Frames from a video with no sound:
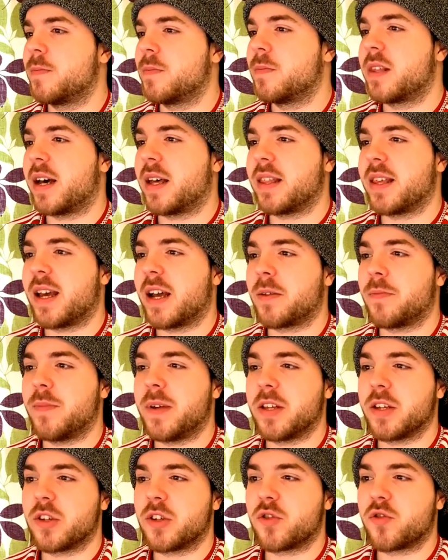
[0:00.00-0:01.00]
that the
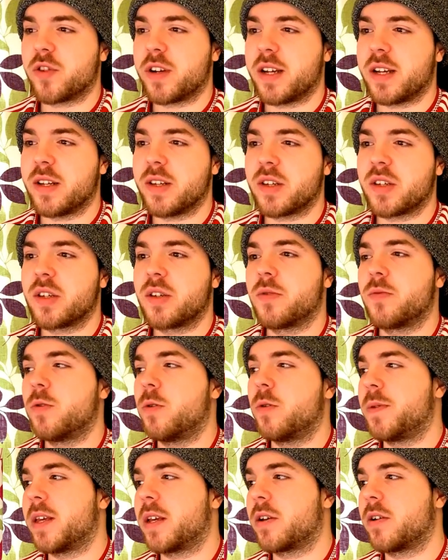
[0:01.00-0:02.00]
administrators will
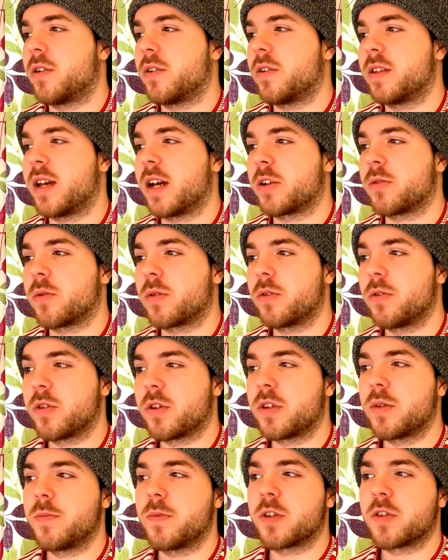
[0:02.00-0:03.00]
be in contact with
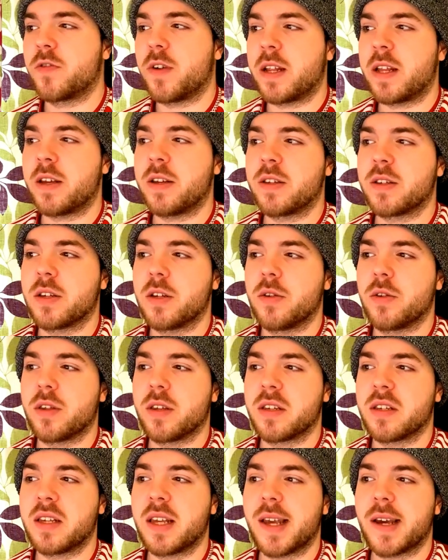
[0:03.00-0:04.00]
customers, creditors and other
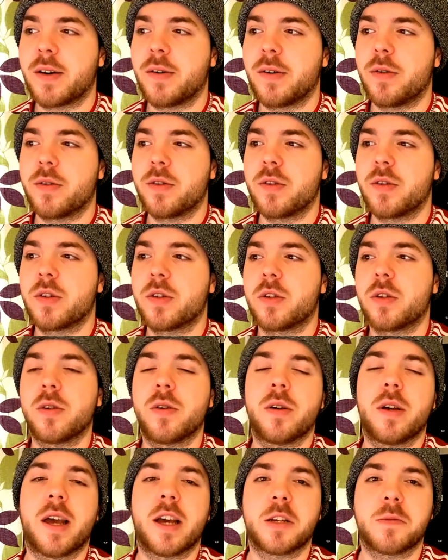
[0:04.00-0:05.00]
stakeholders
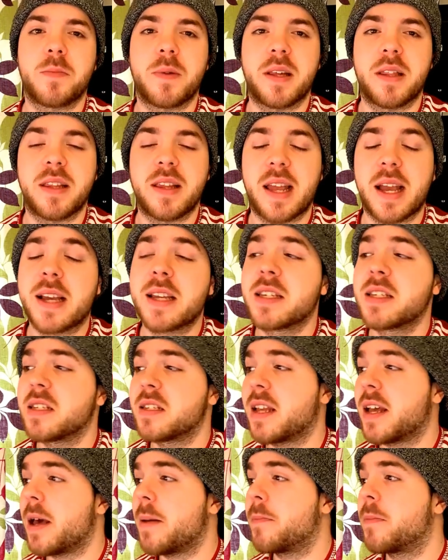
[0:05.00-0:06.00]
to explain the next
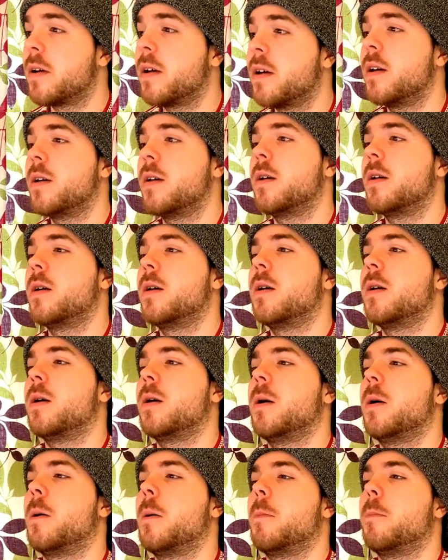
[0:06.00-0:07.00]
step.
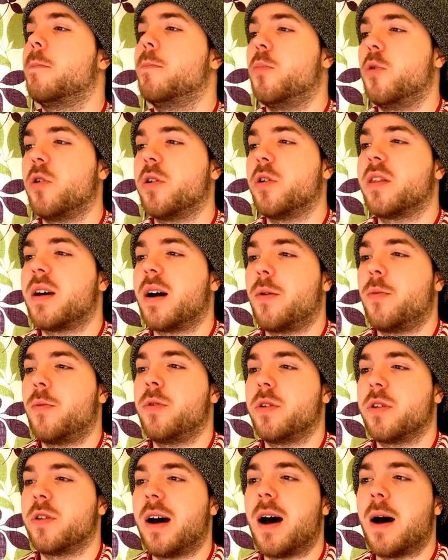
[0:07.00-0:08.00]
but that
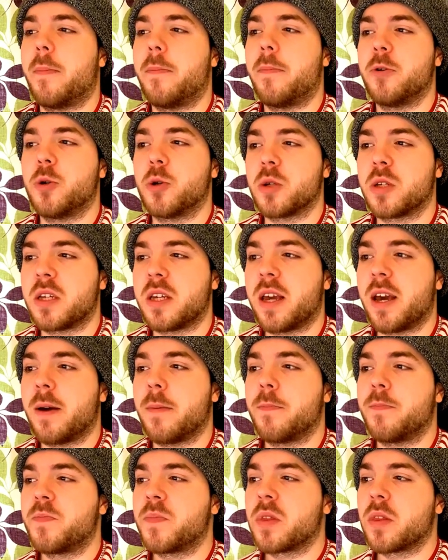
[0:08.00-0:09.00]
will not happen just yet.
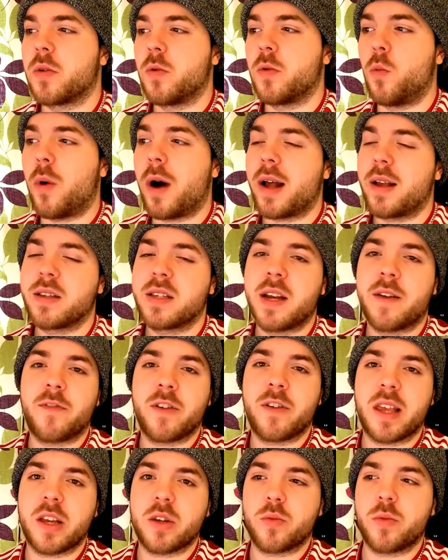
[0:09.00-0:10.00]
Whilst
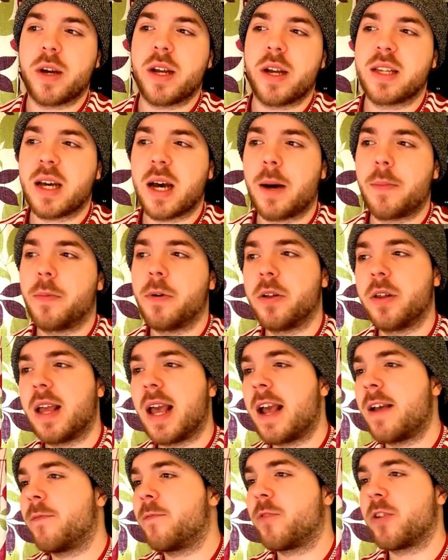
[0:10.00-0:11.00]
everything is waiting to happen,
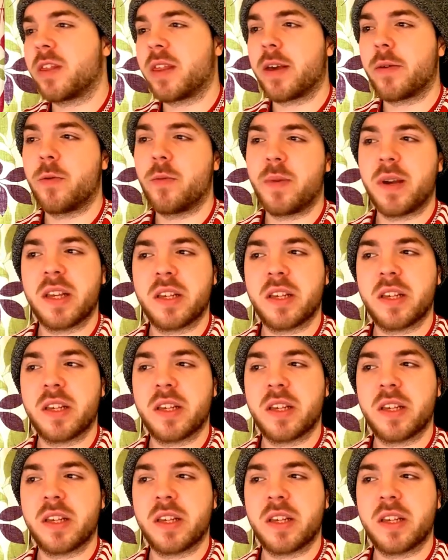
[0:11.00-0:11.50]
everything will be